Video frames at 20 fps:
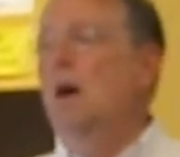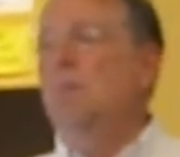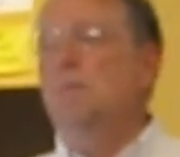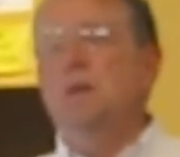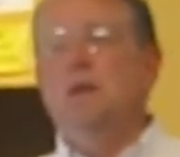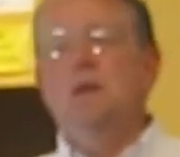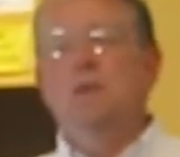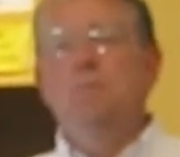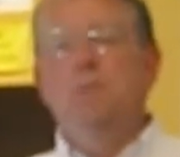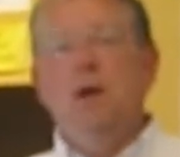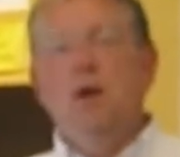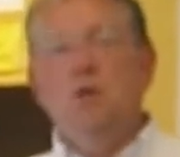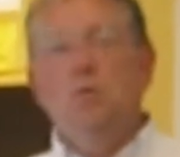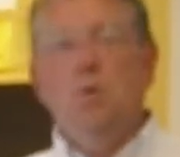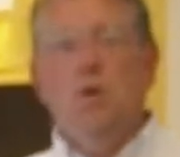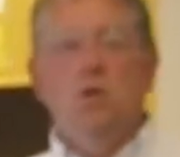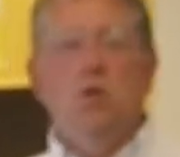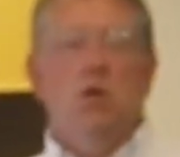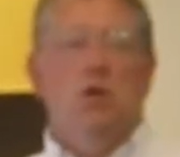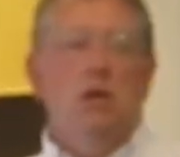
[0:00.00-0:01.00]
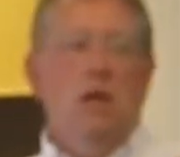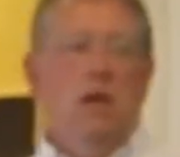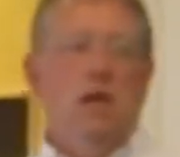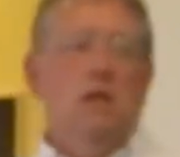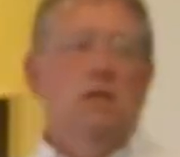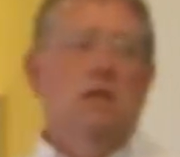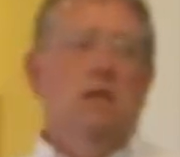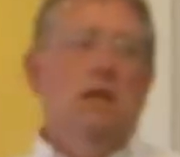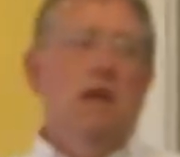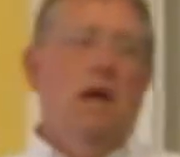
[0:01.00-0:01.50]
I mean, compared to what your
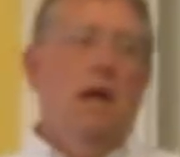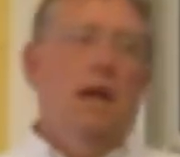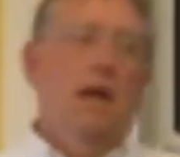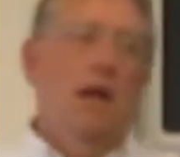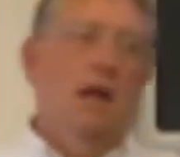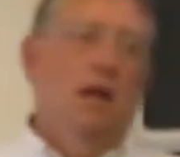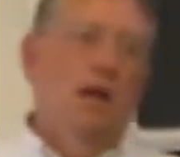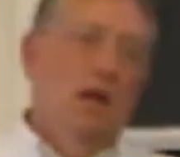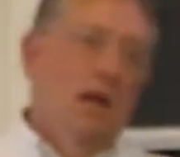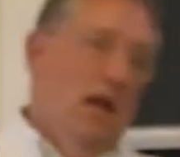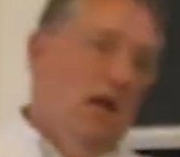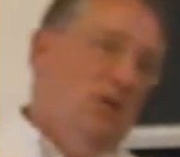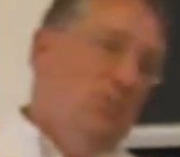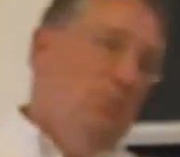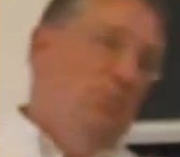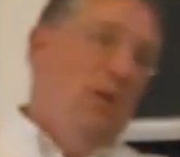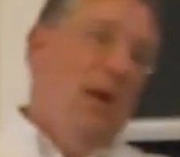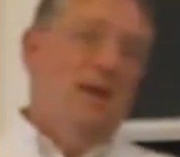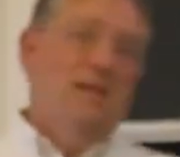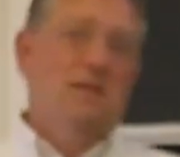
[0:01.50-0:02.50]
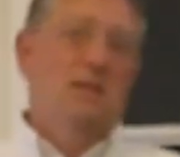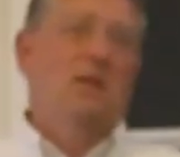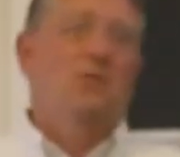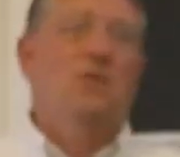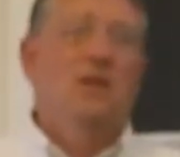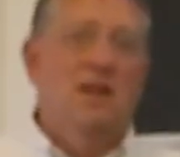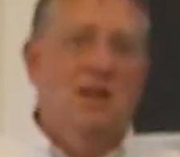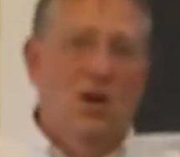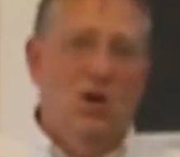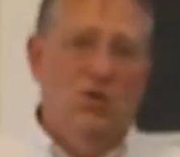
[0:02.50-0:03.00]
kid is getting, especially
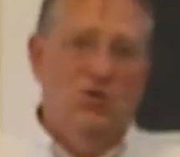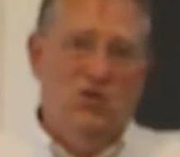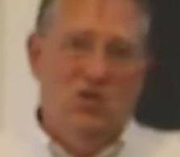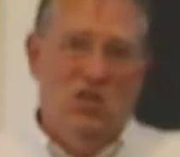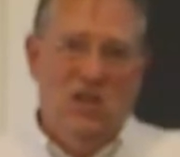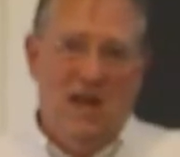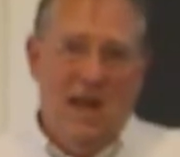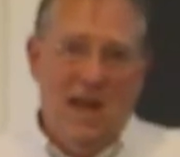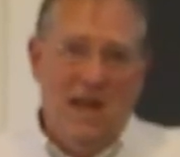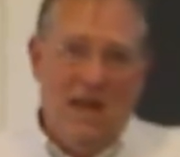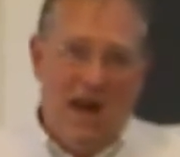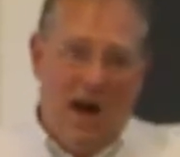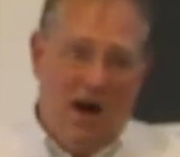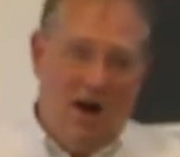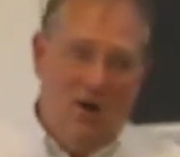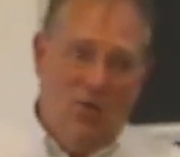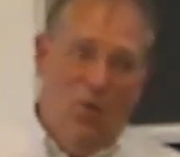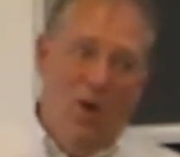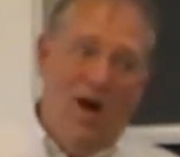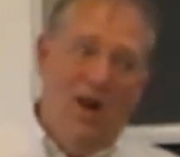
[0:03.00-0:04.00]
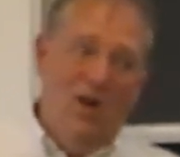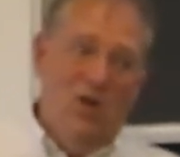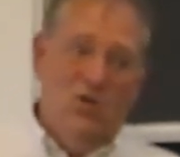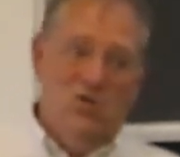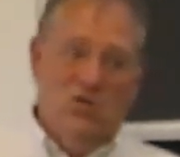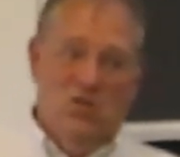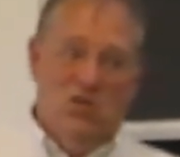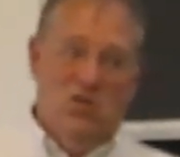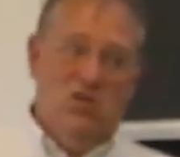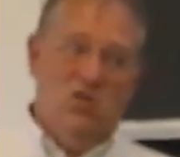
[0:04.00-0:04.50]
if he goes to daycare and
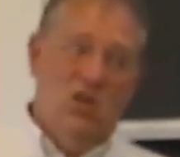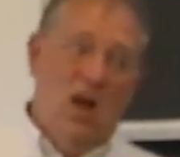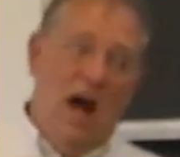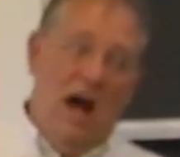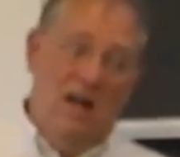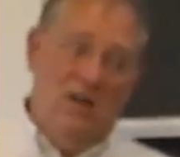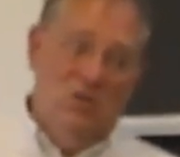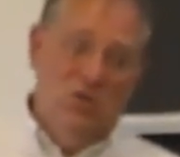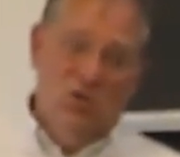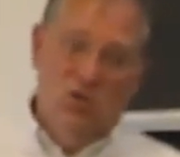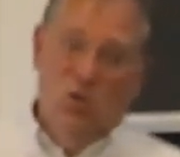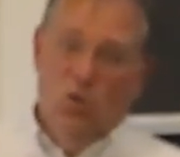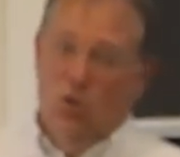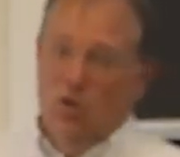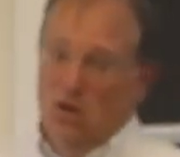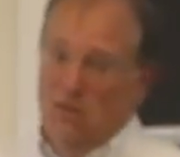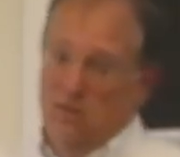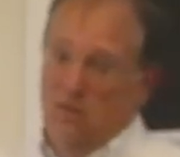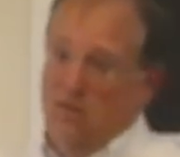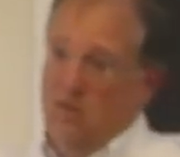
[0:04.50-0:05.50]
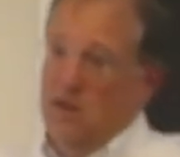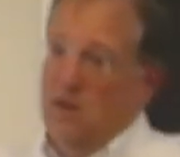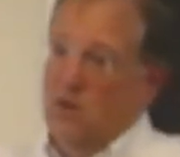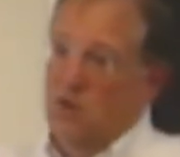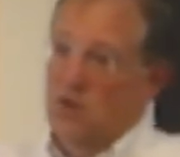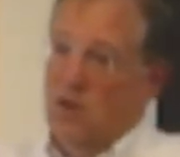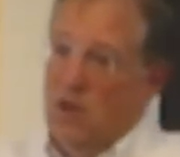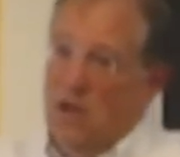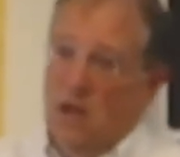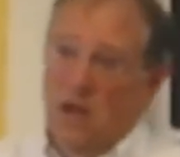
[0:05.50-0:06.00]
wallows in the snot and stool of every
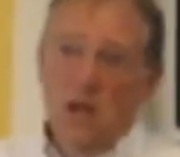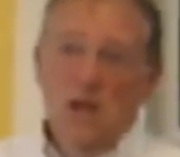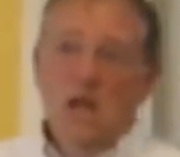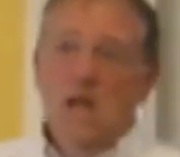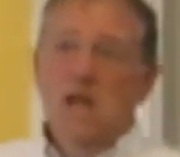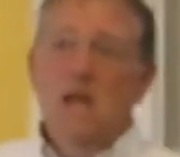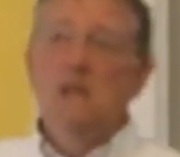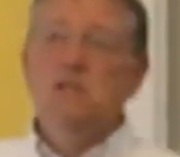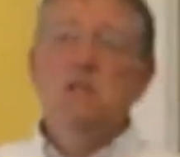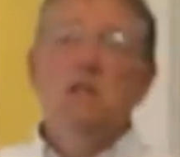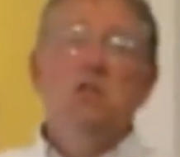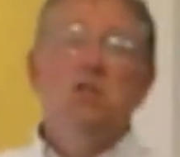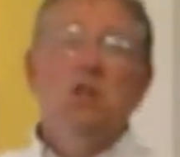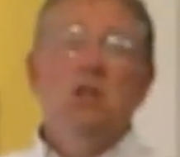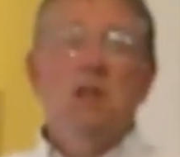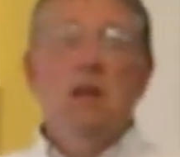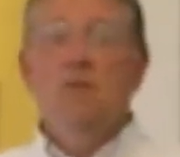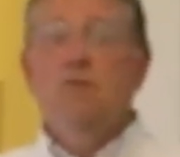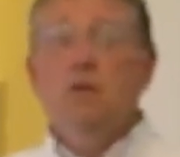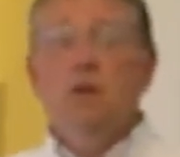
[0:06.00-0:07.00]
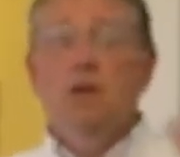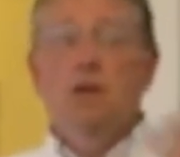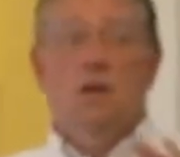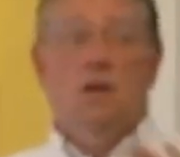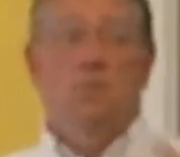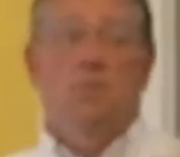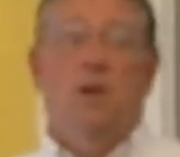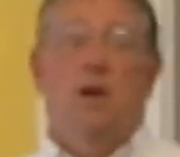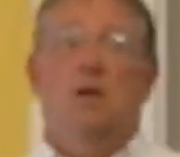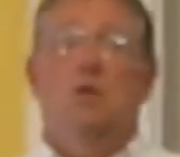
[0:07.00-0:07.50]
other kid, is insignificant
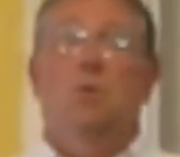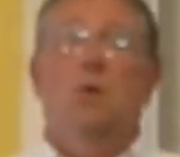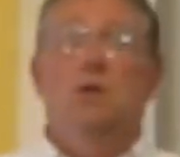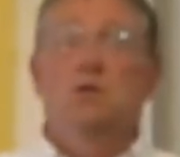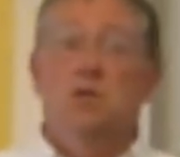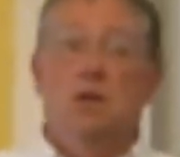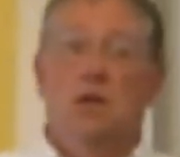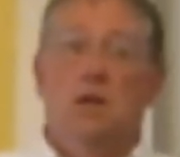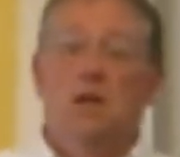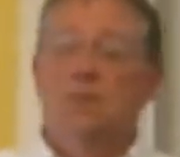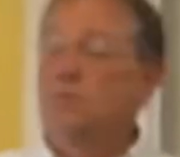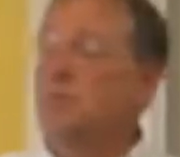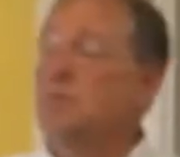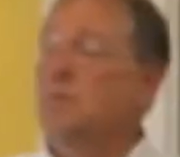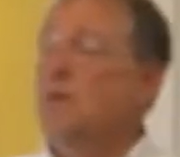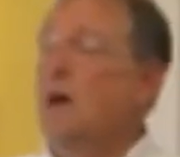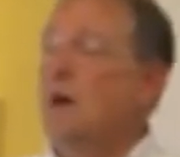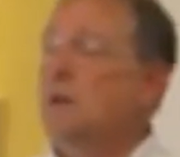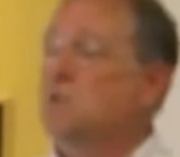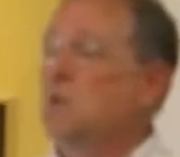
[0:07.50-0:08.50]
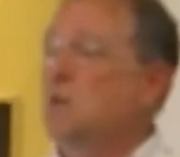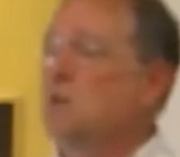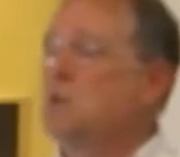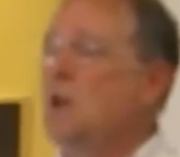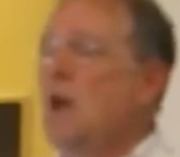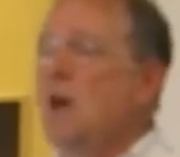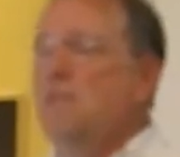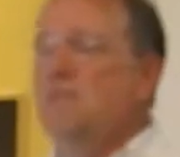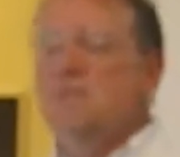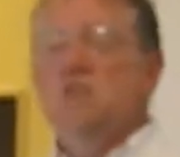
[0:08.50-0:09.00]
compared to what he's going to get from the
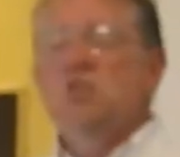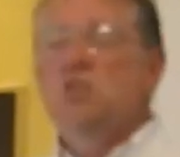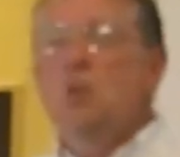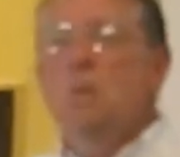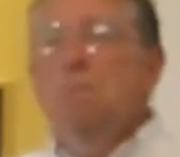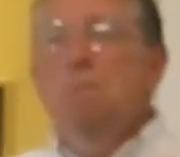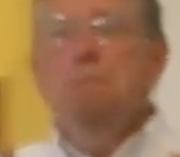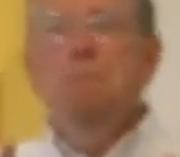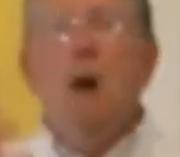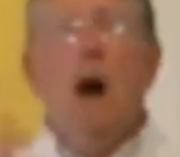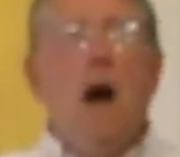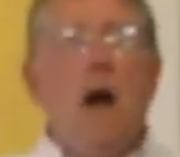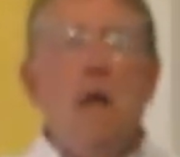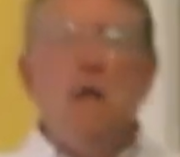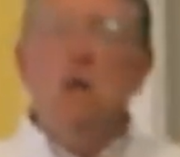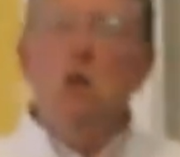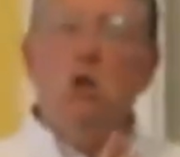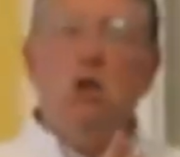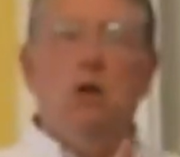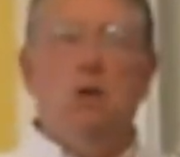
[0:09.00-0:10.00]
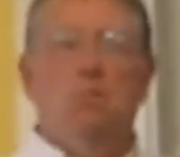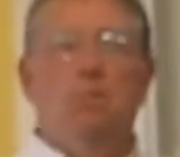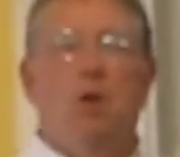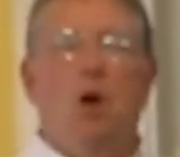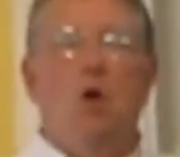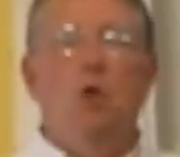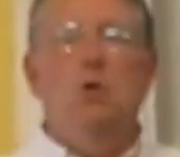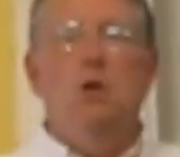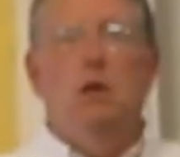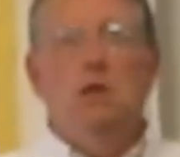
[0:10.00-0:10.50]
vaccines. This is a minor
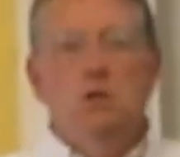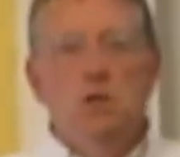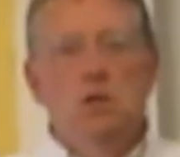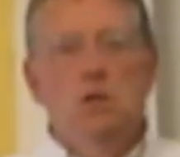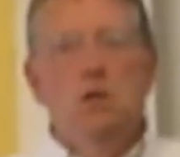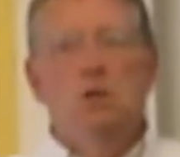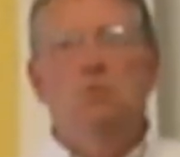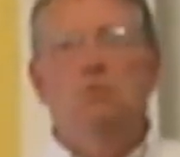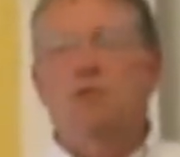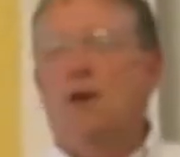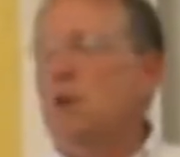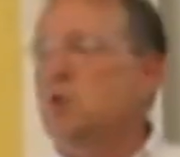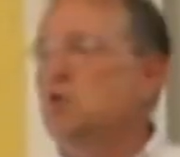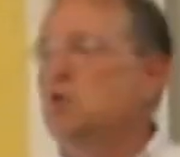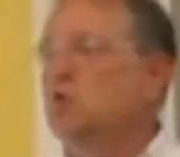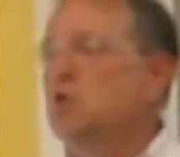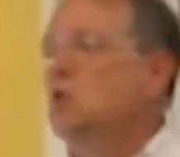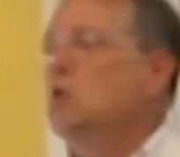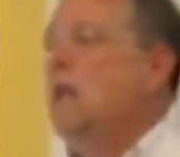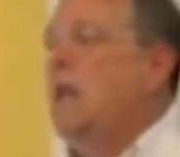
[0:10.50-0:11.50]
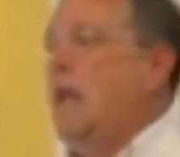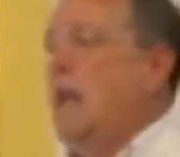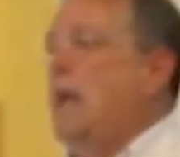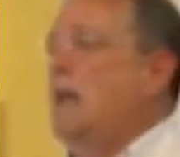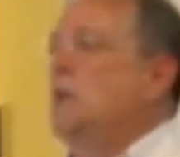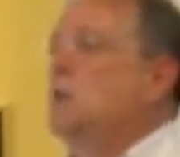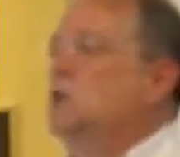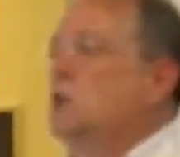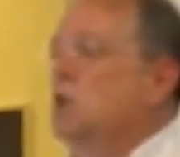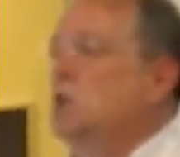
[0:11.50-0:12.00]
component to the infections and the
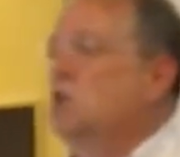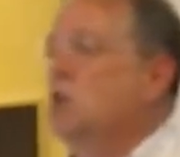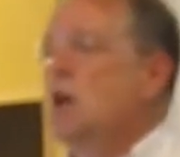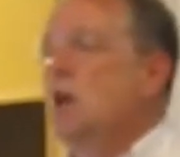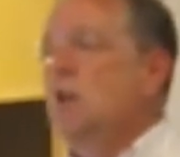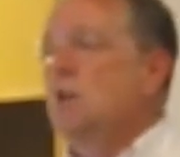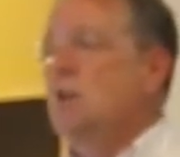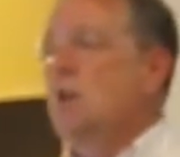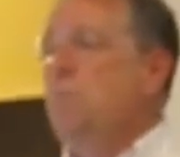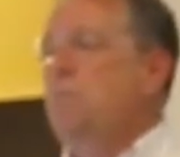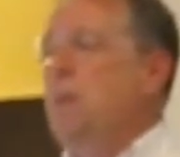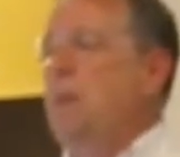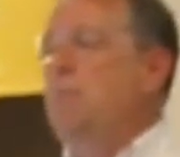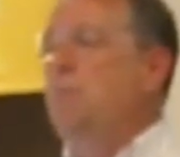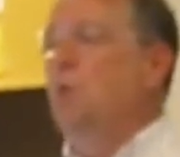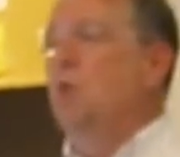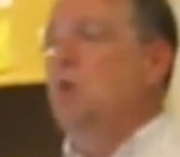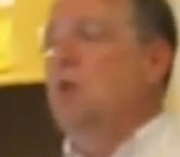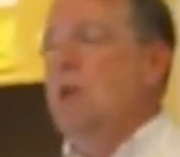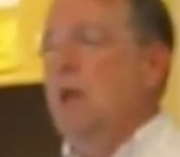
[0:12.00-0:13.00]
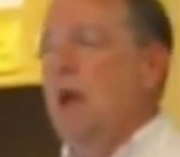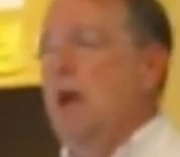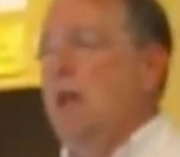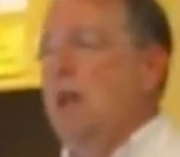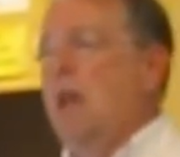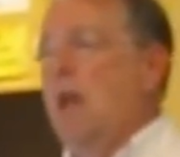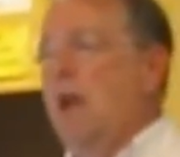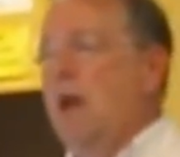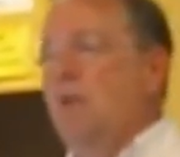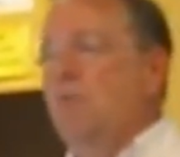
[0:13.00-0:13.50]
antigens that people get